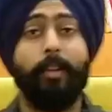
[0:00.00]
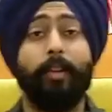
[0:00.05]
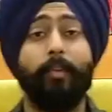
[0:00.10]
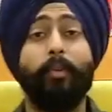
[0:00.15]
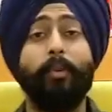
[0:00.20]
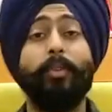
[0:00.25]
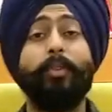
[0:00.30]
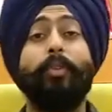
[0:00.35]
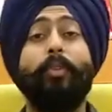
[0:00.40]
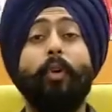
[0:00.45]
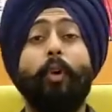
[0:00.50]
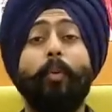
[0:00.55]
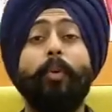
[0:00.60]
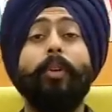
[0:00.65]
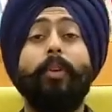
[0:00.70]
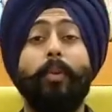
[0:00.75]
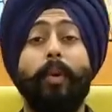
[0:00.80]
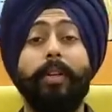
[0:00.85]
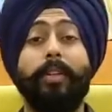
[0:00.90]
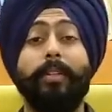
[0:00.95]
The most
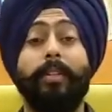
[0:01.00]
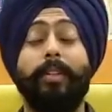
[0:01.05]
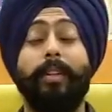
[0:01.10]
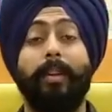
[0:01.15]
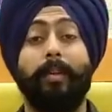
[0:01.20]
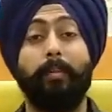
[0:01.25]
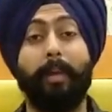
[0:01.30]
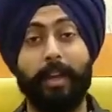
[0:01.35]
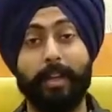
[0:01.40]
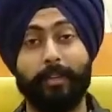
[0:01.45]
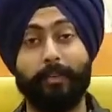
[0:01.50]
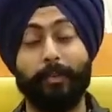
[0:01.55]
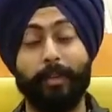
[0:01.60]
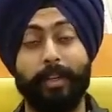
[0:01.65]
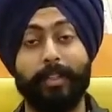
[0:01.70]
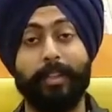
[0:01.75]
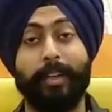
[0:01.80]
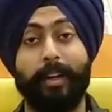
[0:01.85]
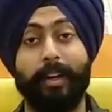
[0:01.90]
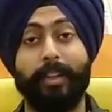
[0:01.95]
common question that my
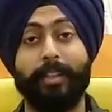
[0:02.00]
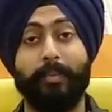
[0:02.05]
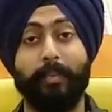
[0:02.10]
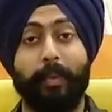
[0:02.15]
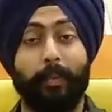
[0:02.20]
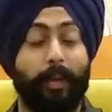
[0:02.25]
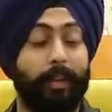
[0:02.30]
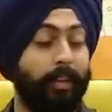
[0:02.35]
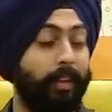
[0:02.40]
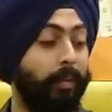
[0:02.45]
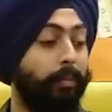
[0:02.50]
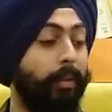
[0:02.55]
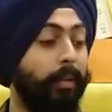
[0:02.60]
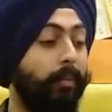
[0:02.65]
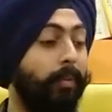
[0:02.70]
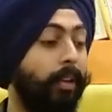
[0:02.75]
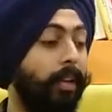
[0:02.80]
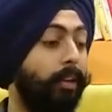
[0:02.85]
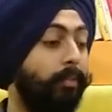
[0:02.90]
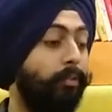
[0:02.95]
students ask me when they're
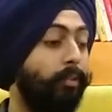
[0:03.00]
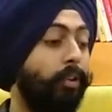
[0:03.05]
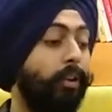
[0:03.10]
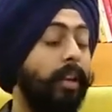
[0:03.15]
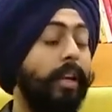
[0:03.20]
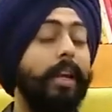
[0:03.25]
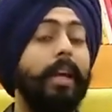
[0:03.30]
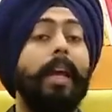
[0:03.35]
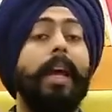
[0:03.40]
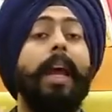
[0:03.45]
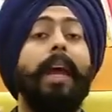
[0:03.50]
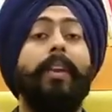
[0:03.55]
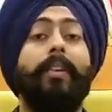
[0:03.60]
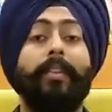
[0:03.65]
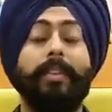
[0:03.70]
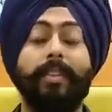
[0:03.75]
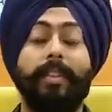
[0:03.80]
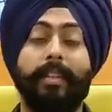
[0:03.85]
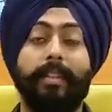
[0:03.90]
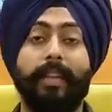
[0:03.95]
preparing for
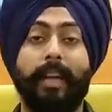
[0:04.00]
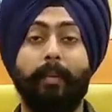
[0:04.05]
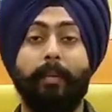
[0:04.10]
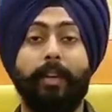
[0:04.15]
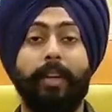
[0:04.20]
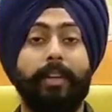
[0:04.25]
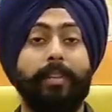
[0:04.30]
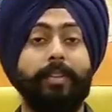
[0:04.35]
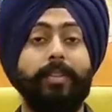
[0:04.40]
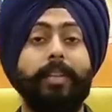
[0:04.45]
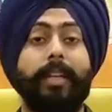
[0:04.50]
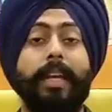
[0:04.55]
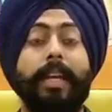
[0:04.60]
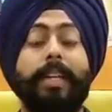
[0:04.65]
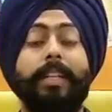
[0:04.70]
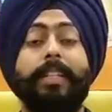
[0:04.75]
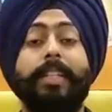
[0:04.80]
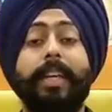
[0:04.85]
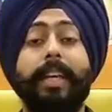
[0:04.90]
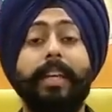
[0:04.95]
entrance examinations
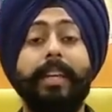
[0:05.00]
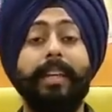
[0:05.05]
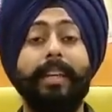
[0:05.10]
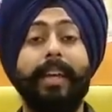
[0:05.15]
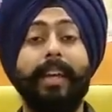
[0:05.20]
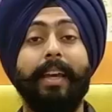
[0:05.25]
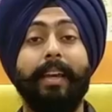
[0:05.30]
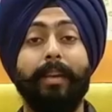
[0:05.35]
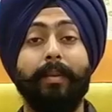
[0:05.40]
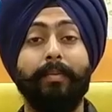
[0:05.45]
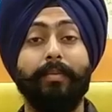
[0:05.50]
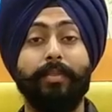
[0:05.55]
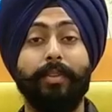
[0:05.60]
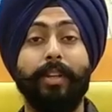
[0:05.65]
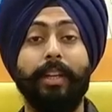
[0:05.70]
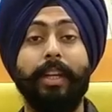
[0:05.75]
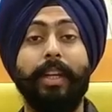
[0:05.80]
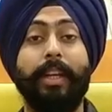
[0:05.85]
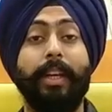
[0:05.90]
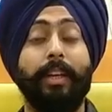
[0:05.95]
like JEE, AIIMS,
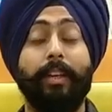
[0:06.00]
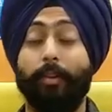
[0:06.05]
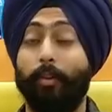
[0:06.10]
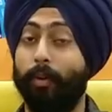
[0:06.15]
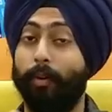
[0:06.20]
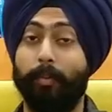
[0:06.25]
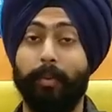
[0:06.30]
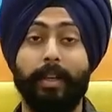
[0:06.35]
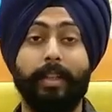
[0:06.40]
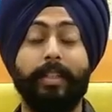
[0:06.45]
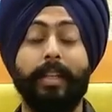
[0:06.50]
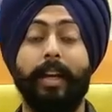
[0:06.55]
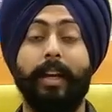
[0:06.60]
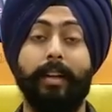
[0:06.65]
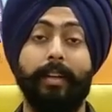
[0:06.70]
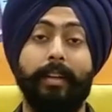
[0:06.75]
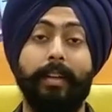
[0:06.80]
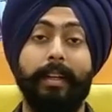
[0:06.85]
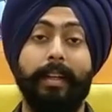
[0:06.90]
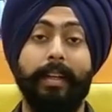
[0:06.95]
NEET or
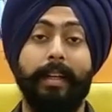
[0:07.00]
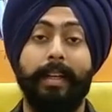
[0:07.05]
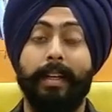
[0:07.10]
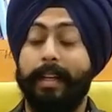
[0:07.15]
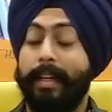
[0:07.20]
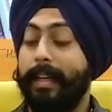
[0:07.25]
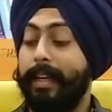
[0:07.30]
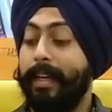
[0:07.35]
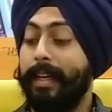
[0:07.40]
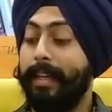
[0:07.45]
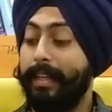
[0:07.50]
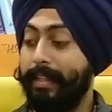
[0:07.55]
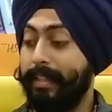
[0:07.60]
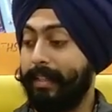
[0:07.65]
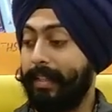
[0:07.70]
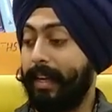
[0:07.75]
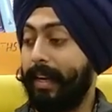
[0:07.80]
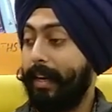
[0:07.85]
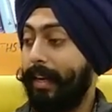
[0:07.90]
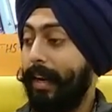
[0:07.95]
BITSAT
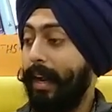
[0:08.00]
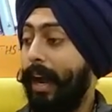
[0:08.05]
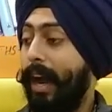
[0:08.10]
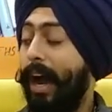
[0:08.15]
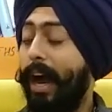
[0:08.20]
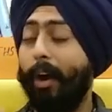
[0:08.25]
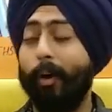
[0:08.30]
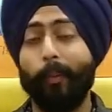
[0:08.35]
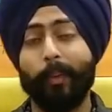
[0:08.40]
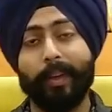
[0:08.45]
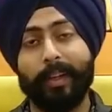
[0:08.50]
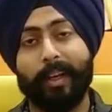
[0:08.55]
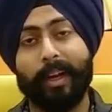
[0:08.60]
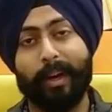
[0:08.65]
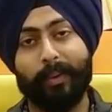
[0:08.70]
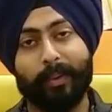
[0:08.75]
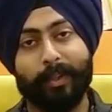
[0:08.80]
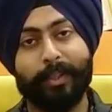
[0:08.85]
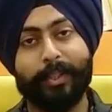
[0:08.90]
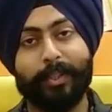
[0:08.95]
is that how many
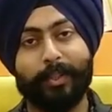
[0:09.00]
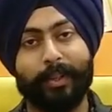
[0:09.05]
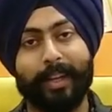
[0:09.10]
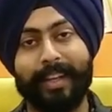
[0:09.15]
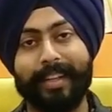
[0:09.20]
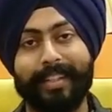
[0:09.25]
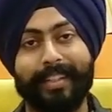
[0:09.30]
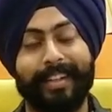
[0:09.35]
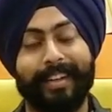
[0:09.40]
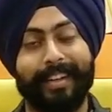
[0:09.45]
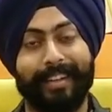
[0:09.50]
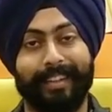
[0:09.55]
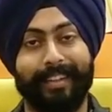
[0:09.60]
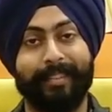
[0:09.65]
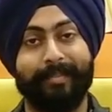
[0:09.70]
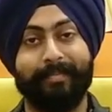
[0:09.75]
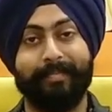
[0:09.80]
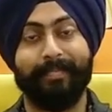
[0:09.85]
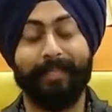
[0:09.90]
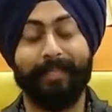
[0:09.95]
hours should I study?
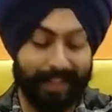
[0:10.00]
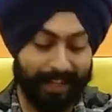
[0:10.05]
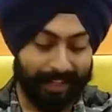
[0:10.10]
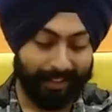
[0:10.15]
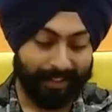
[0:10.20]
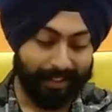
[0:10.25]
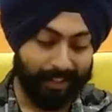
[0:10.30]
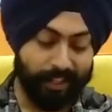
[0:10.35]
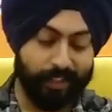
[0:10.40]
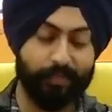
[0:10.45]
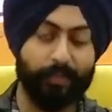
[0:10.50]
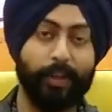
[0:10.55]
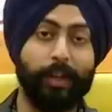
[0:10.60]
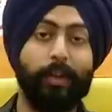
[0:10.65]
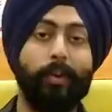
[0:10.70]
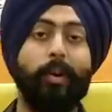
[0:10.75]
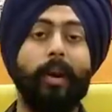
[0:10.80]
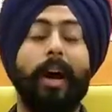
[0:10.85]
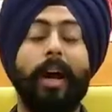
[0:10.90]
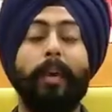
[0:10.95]
In this
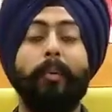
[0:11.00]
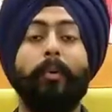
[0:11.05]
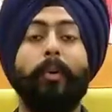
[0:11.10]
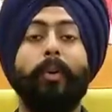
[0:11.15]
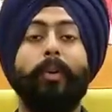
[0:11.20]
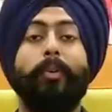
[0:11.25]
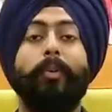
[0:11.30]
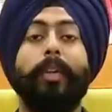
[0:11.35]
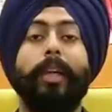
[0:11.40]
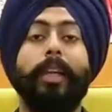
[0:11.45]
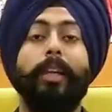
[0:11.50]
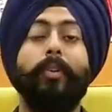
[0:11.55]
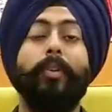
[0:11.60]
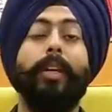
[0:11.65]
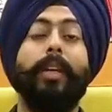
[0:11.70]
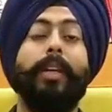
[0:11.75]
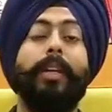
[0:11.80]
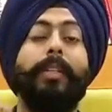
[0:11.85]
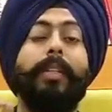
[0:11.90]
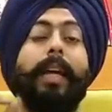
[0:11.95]
video, I'm going to tell you
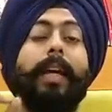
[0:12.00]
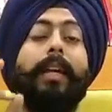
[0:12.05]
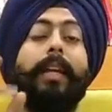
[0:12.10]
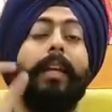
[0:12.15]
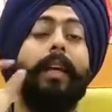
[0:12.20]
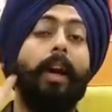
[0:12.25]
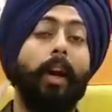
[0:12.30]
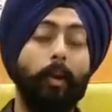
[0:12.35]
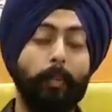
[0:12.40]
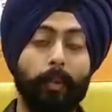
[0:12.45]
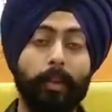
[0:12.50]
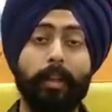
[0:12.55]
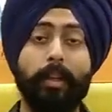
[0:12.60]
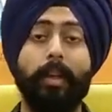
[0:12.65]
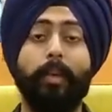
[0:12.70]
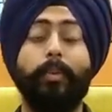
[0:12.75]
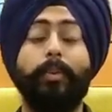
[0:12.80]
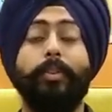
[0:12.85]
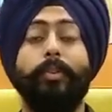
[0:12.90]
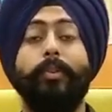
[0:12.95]
exactly how many
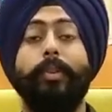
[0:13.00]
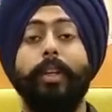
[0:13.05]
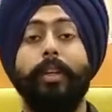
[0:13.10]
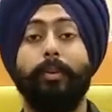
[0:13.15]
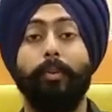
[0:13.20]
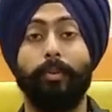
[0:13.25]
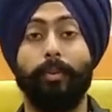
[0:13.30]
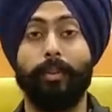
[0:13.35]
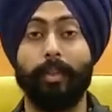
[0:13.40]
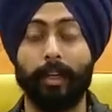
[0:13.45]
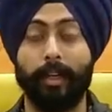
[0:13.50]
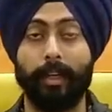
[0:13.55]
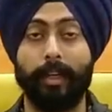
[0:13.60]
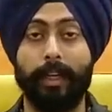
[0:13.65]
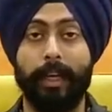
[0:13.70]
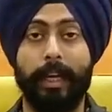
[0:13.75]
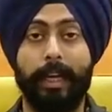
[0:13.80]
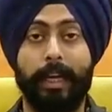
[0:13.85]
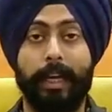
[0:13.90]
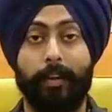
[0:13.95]
hours you need to
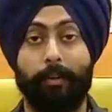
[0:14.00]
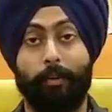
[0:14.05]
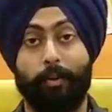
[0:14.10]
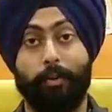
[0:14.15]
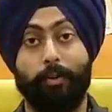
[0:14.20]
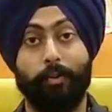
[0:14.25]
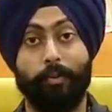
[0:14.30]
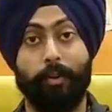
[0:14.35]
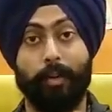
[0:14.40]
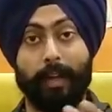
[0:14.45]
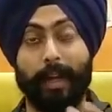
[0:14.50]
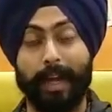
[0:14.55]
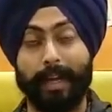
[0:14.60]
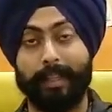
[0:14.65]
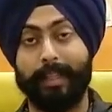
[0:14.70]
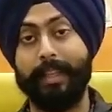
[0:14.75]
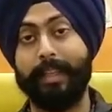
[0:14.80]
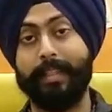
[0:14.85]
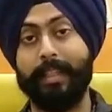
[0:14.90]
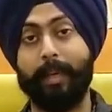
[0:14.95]
study in order to
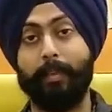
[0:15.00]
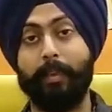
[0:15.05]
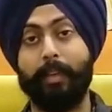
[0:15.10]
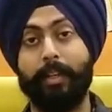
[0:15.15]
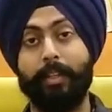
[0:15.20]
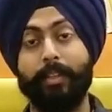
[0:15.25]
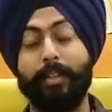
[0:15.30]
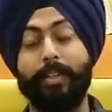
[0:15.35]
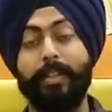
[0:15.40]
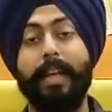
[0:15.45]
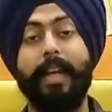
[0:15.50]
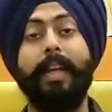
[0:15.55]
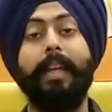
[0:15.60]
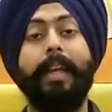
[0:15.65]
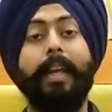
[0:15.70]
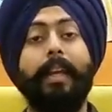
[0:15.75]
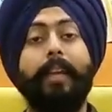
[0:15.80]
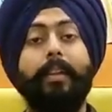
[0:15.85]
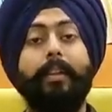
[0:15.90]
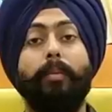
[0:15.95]
crack the examinations
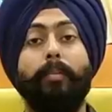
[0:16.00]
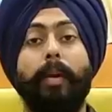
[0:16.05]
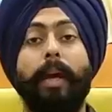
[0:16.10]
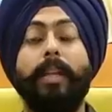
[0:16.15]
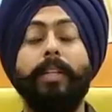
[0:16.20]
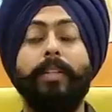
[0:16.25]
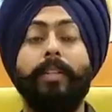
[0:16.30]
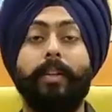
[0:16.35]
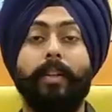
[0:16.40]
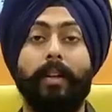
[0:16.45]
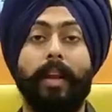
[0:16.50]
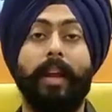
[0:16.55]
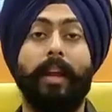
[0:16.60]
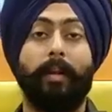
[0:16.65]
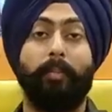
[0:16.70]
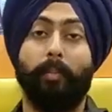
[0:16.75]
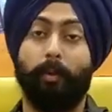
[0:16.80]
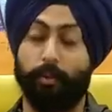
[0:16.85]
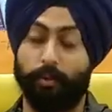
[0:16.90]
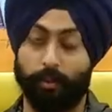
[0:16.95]
and get the best
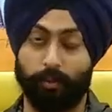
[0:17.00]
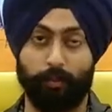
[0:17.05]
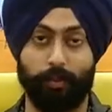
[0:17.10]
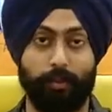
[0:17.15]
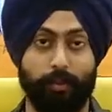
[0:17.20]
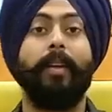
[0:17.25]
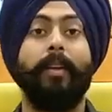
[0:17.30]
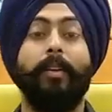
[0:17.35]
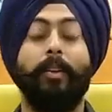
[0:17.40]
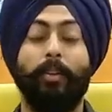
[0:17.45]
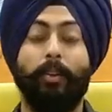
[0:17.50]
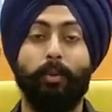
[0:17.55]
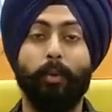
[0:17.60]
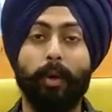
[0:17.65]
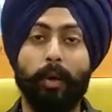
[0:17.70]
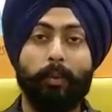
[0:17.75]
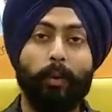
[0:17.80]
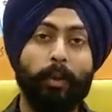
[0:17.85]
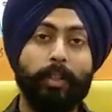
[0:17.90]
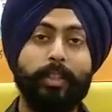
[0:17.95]
rank possible.
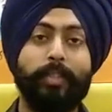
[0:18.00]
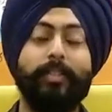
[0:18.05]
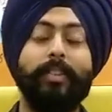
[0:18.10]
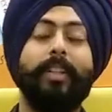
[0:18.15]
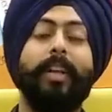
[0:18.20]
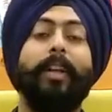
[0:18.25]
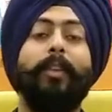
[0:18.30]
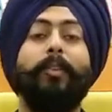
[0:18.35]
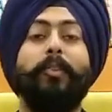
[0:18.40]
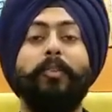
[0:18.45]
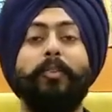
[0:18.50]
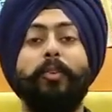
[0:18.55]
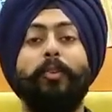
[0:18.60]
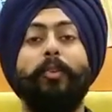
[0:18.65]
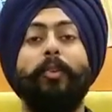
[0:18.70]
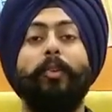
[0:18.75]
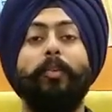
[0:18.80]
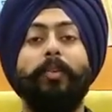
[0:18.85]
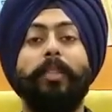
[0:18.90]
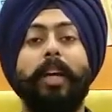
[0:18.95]
You are watching Vedantu's
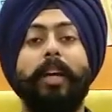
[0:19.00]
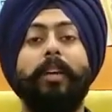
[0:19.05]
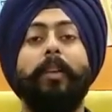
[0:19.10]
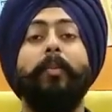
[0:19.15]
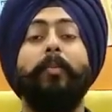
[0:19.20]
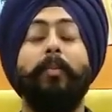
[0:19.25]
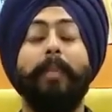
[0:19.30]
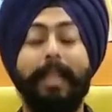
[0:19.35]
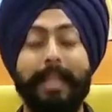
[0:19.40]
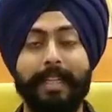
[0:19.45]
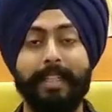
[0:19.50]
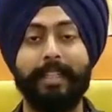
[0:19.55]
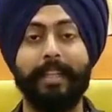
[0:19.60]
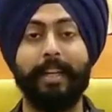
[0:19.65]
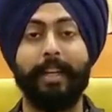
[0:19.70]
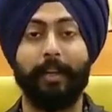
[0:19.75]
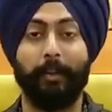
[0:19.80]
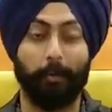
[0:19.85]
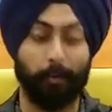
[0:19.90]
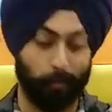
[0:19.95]
YouTube channel. Please
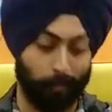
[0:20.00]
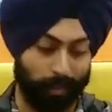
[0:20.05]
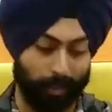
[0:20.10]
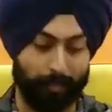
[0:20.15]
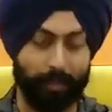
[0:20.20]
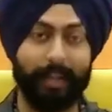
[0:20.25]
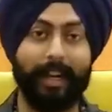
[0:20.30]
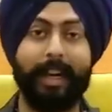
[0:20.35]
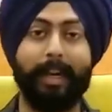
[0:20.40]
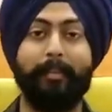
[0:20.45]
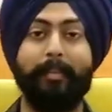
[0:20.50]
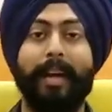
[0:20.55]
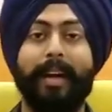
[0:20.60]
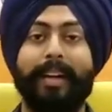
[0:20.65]
stay tuned. We'll be right